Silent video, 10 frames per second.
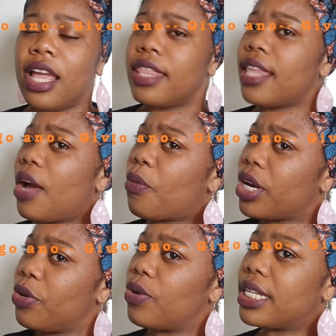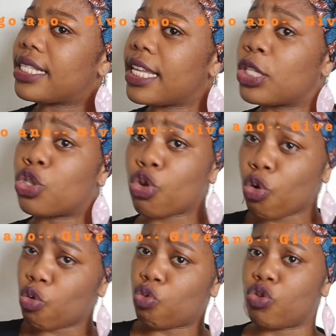Now, when you want to say
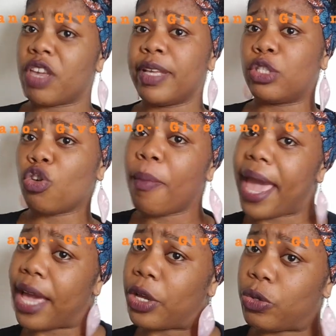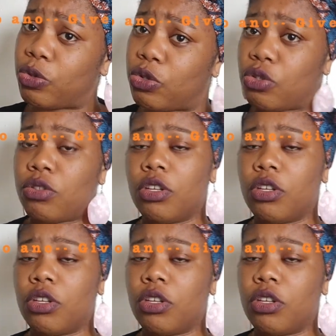2, give me 2 mangoes.